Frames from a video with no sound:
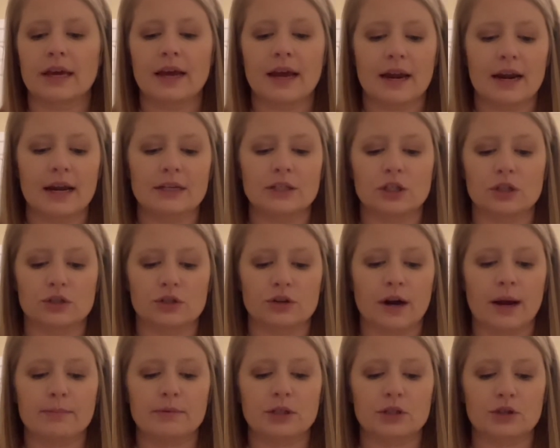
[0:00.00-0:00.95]
and I just
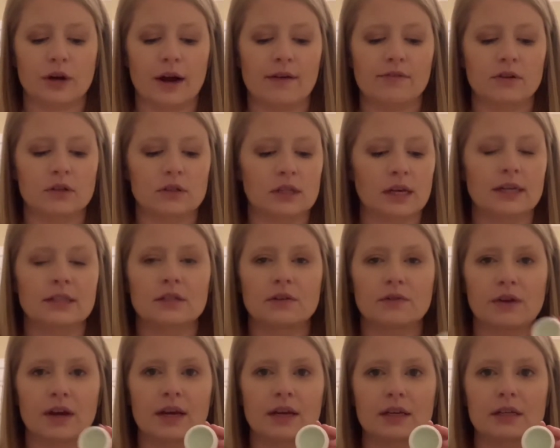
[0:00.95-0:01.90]
grabbed a travel size of
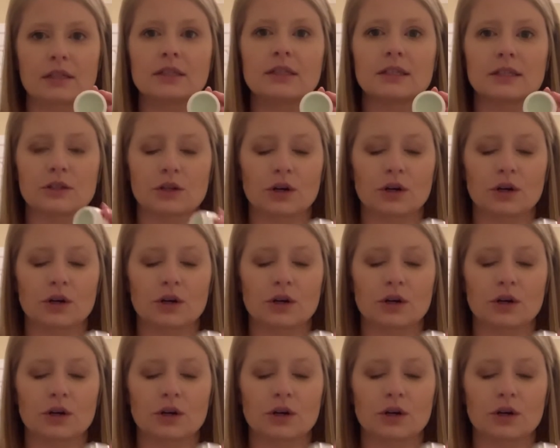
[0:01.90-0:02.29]
it because these